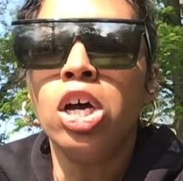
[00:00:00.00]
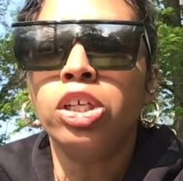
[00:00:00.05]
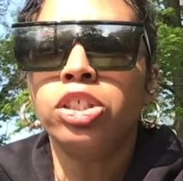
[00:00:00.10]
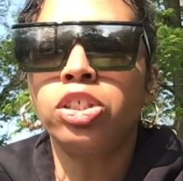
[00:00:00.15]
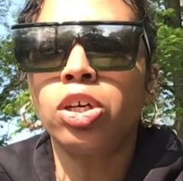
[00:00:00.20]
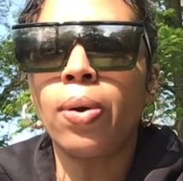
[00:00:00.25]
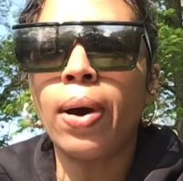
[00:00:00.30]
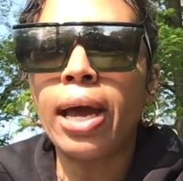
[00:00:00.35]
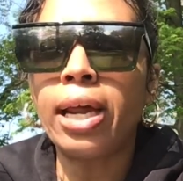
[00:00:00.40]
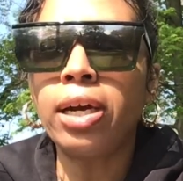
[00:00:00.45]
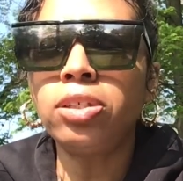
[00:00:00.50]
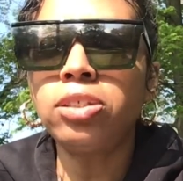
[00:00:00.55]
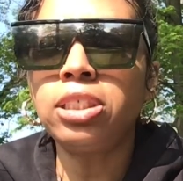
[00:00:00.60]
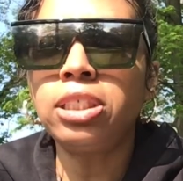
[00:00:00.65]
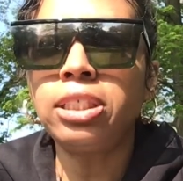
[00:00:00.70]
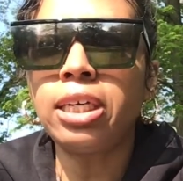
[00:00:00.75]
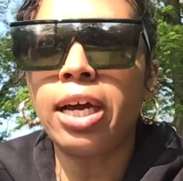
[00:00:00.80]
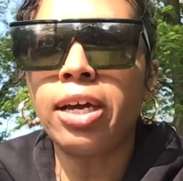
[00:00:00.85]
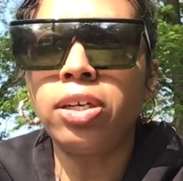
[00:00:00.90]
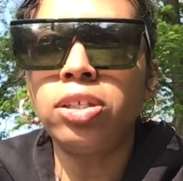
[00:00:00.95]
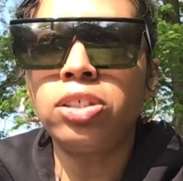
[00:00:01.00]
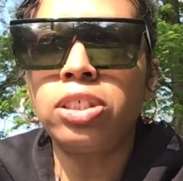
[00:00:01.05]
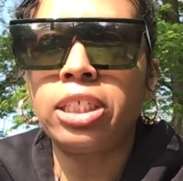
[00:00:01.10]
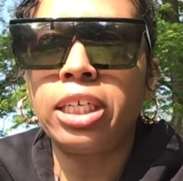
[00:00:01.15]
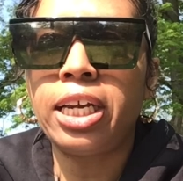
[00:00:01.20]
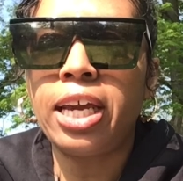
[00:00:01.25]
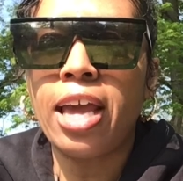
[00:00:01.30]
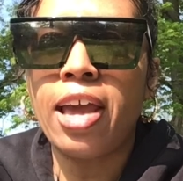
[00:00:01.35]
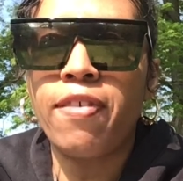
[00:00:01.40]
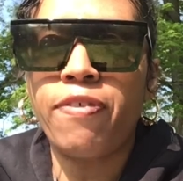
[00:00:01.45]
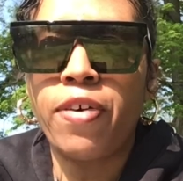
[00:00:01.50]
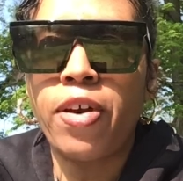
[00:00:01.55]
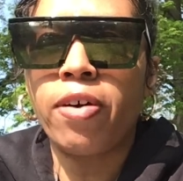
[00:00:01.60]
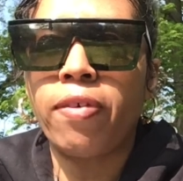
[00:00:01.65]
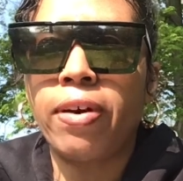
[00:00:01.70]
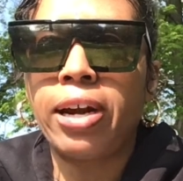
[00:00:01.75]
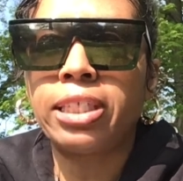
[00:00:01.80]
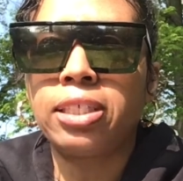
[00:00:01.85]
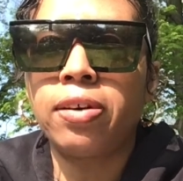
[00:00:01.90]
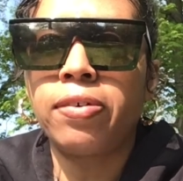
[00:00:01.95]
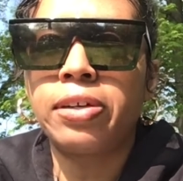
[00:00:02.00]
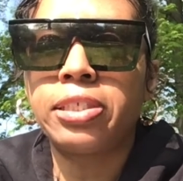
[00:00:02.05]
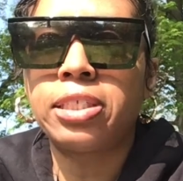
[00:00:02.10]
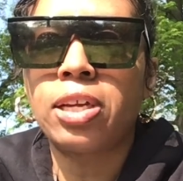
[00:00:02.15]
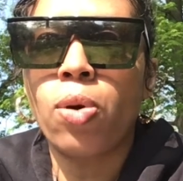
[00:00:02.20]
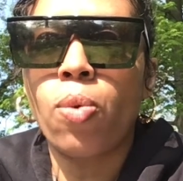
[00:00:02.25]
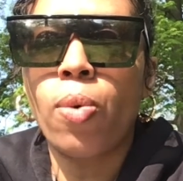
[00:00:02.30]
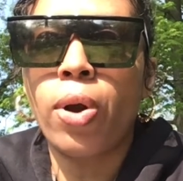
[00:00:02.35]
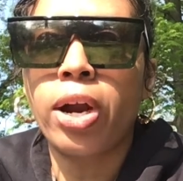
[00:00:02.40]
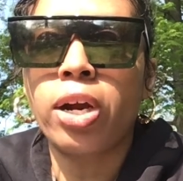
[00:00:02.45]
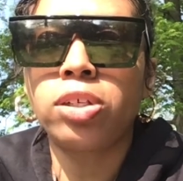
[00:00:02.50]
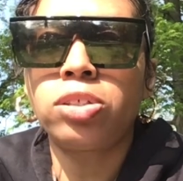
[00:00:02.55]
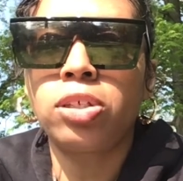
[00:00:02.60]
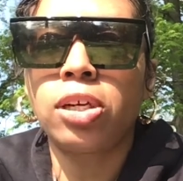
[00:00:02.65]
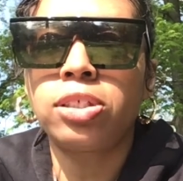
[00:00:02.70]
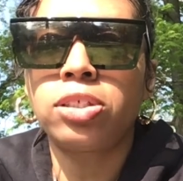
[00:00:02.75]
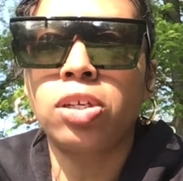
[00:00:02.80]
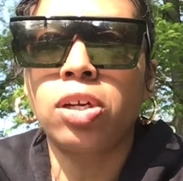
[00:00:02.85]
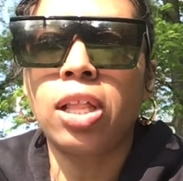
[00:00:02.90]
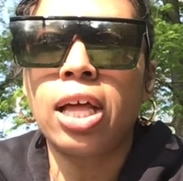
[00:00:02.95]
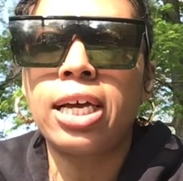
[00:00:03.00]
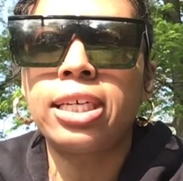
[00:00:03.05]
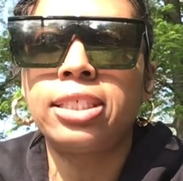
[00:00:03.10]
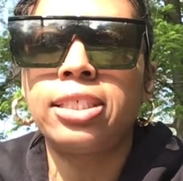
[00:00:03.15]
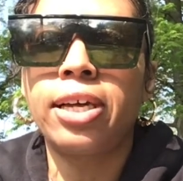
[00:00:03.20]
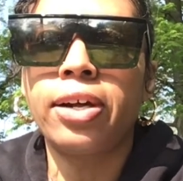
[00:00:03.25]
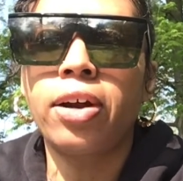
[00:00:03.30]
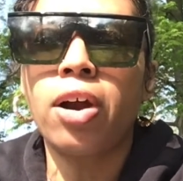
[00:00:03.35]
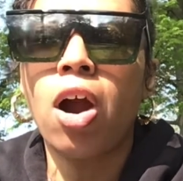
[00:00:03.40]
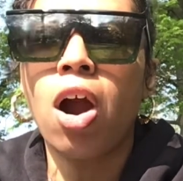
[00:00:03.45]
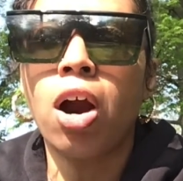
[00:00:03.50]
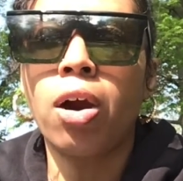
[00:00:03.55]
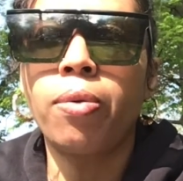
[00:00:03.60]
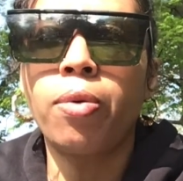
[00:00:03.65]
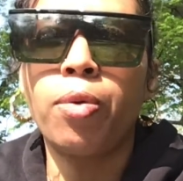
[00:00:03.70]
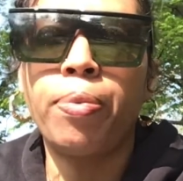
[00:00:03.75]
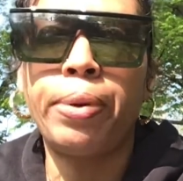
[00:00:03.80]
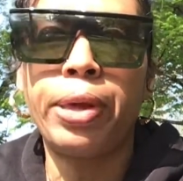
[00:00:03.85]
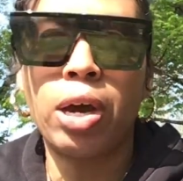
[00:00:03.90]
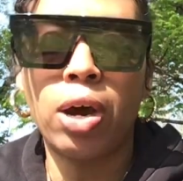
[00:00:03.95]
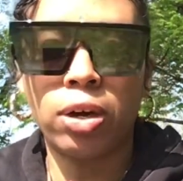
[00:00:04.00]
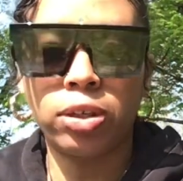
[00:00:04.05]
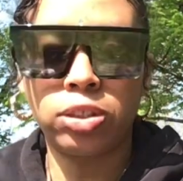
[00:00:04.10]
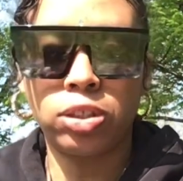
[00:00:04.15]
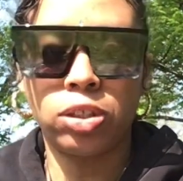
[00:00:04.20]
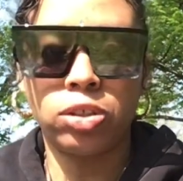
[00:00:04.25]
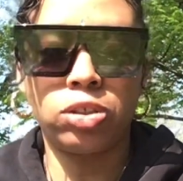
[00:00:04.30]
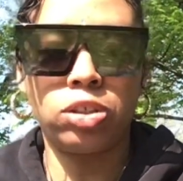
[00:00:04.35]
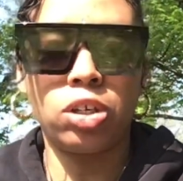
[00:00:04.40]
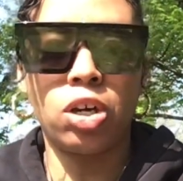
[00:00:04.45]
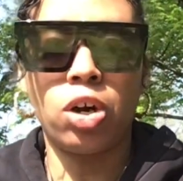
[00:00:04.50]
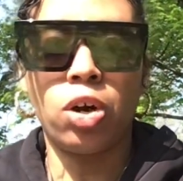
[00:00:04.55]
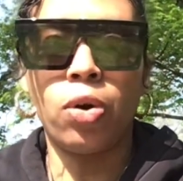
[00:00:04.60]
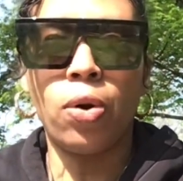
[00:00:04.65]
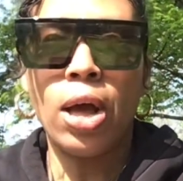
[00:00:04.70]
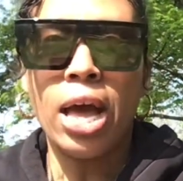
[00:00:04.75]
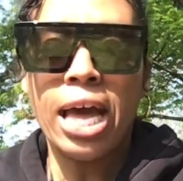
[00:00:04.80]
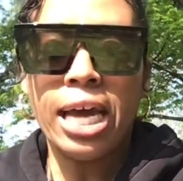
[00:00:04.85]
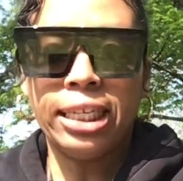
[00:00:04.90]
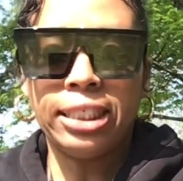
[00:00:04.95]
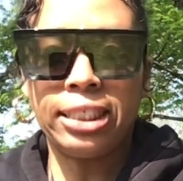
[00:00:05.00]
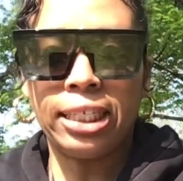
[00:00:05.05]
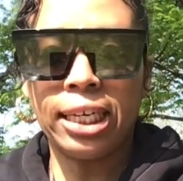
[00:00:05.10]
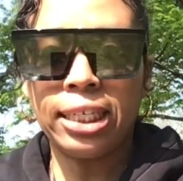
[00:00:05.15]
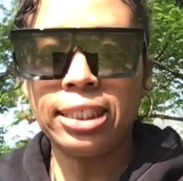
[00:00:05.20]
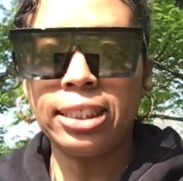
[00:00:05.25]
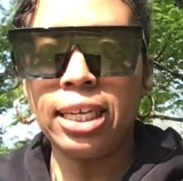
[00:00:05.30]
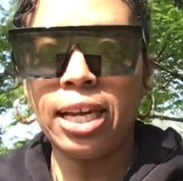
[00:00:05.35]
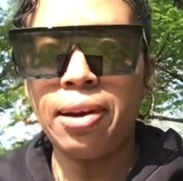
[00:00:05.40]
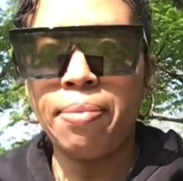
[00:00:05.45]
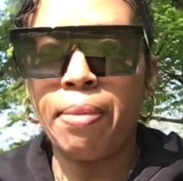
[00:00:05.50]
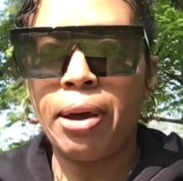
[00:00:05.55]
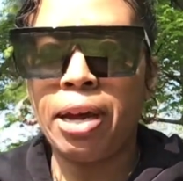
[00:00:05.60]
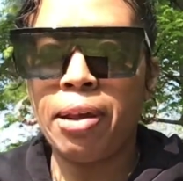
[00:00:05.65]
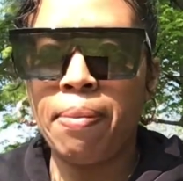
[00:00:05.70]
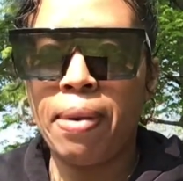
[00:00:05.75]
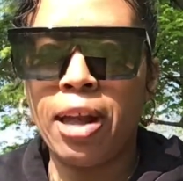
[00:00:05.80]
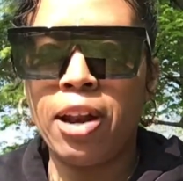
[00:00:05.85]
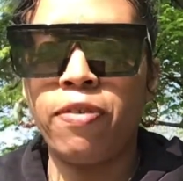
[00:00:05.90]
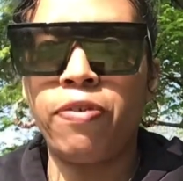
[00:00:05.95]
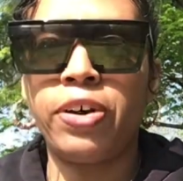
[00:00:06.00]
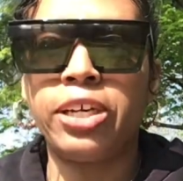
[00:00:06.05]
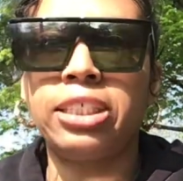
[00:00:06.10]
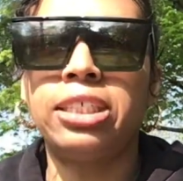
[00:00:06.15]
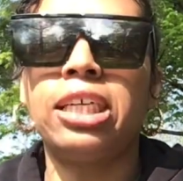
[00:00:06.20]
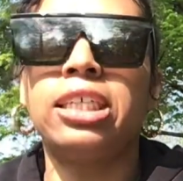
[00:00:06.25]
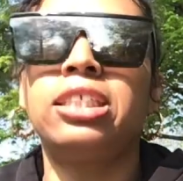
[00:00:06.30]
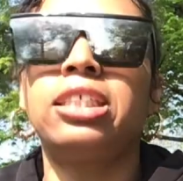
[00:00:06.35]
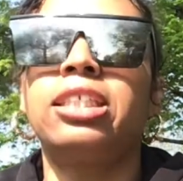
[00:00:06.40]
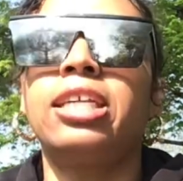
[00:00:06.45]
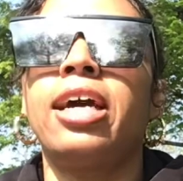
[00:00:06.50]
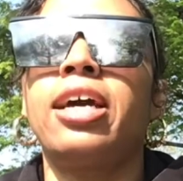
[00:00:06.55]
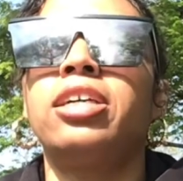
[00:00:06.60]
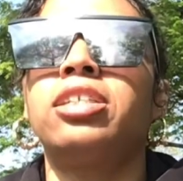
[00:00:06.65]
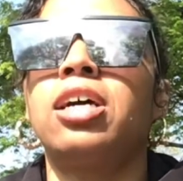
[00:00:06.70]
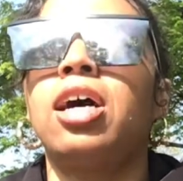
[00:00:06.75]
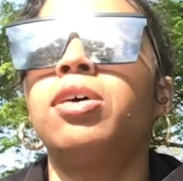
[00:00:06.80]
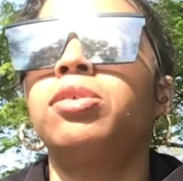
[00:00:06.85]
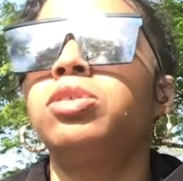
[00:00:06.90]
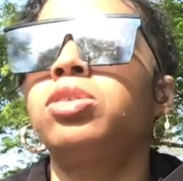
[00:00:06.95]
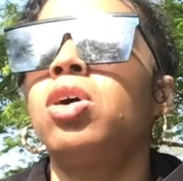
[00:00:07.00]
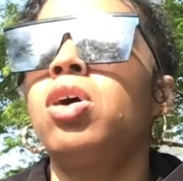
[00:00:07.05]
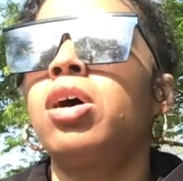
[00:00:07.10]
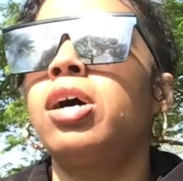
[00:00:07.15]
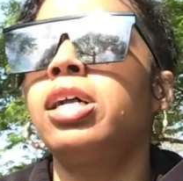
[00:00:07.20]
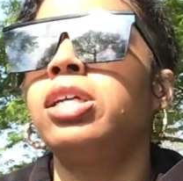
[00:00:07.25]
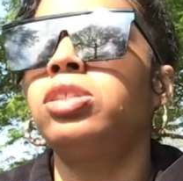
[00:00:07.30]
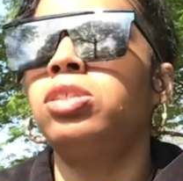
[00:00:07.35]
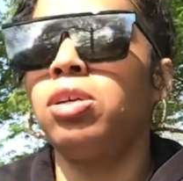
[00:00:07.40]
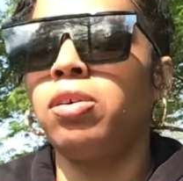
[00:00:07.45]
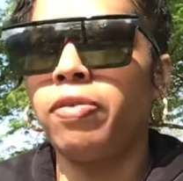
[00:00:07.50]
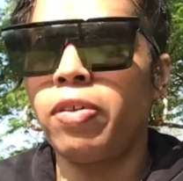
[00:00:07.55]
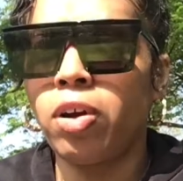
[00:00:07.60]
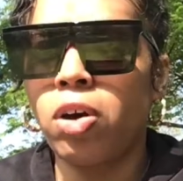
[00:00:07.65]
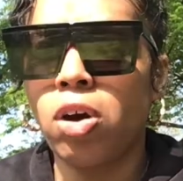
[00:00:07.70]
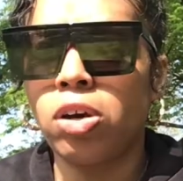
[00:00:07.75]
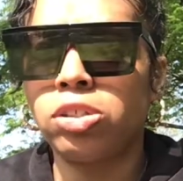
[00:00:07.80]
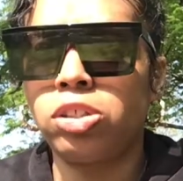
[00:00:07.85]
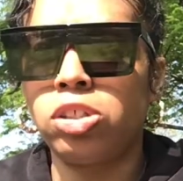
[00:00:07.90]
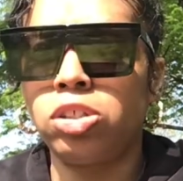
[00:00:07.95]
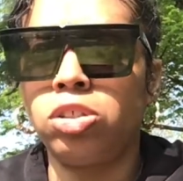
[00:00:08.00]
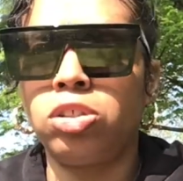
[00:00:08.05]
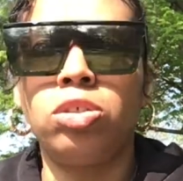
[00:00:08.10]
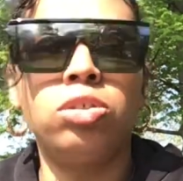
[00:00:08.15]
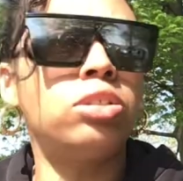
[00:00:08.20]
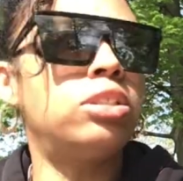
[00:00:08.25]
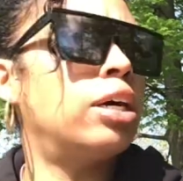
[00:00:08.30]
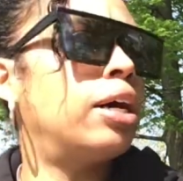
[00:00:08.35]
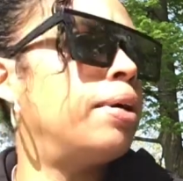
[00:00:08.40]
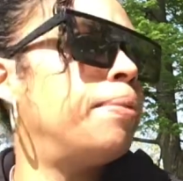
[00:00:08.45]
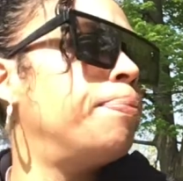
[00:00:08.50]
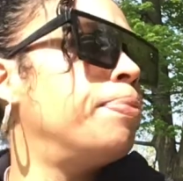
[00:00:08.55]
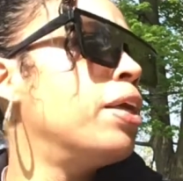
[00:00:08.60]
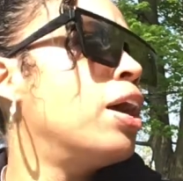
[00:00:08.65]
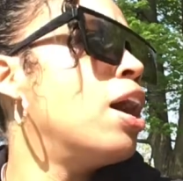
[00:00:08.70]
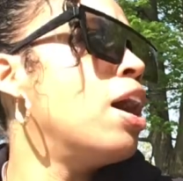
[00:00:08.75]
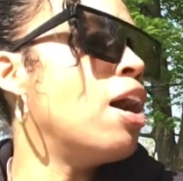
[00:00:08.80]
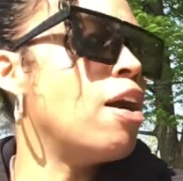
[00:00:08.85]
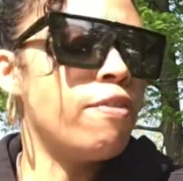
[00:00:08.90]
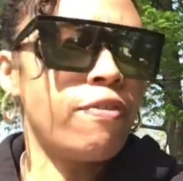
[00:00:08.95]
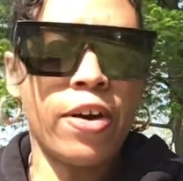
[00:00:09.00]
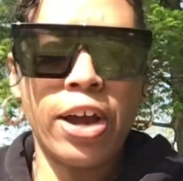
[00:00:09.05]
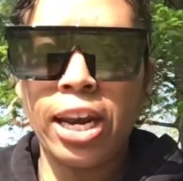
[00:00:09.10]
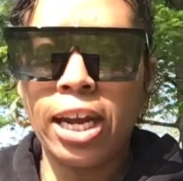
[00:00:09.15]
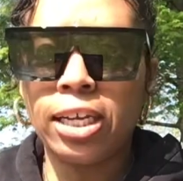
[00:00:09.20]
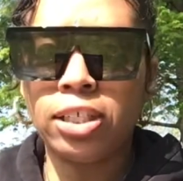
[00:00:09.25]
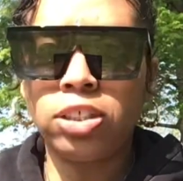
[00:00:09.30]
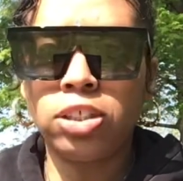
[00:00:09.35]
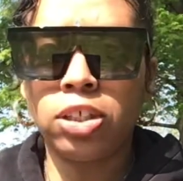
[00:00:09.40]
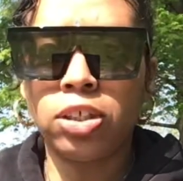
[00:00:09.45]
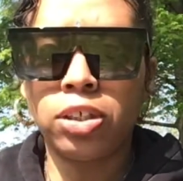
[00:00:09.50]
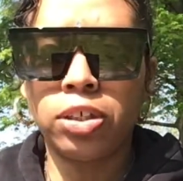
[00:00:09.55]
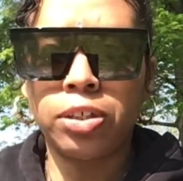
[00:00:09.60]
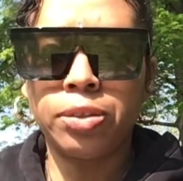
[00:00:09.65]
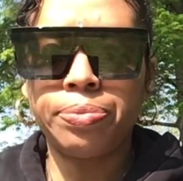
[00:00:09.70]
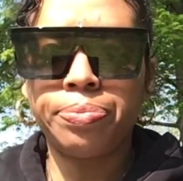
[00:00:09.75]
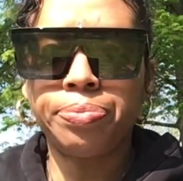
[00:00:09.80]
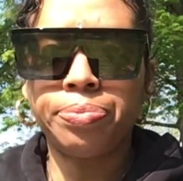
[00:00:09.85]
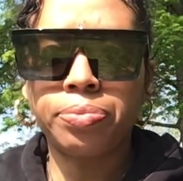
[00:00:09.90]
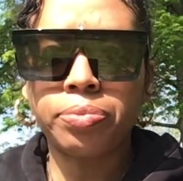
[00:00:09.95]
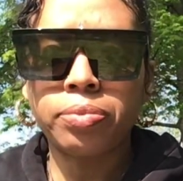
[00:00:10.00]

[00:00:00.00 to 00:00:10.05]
So energy's energy. If it resonates, resonate. Where your treasure lies, there your heart will be also. So 10-10 money manifestation days. I was called into we called to do some financial